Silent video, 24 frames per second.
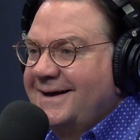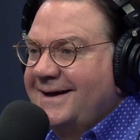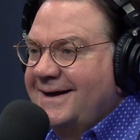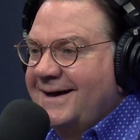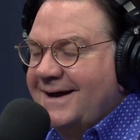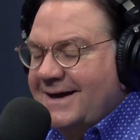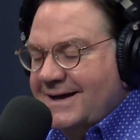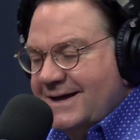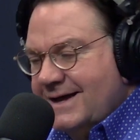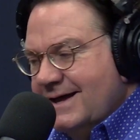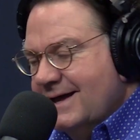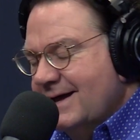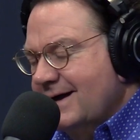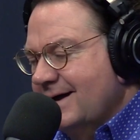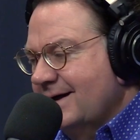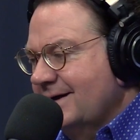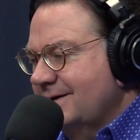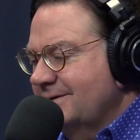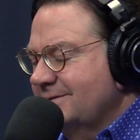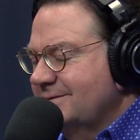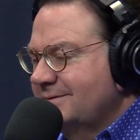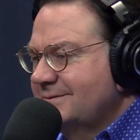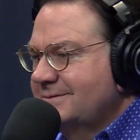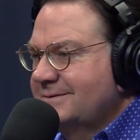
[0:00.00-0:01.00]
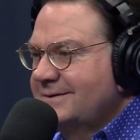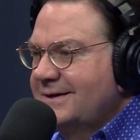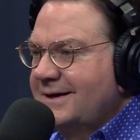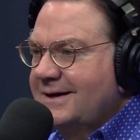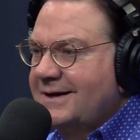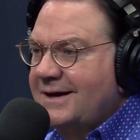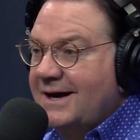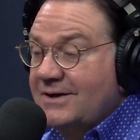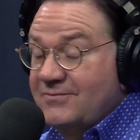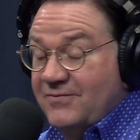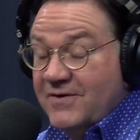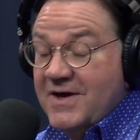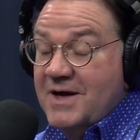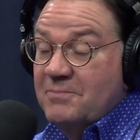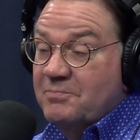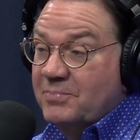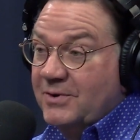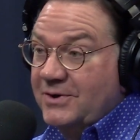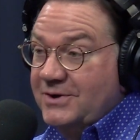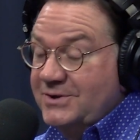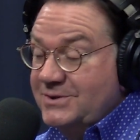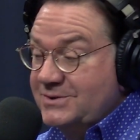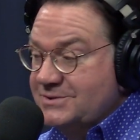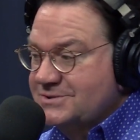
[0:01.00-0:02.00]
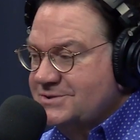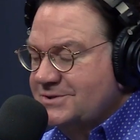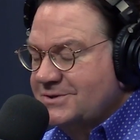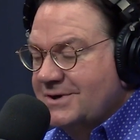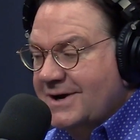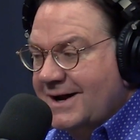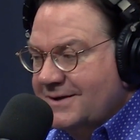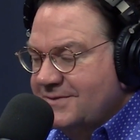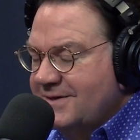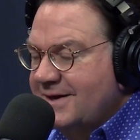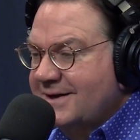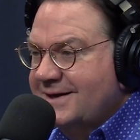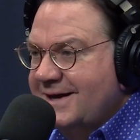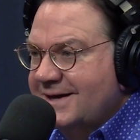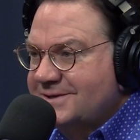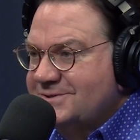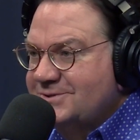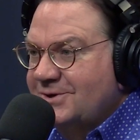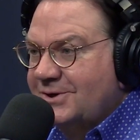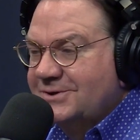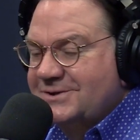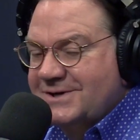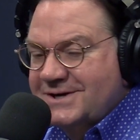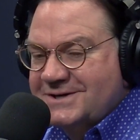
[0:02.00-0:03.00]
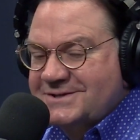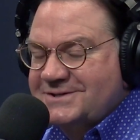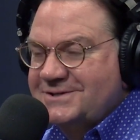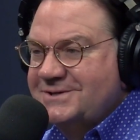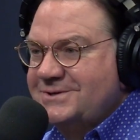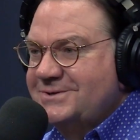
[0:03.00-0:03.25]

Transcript: Yeah. Event producer. I think that's on there too.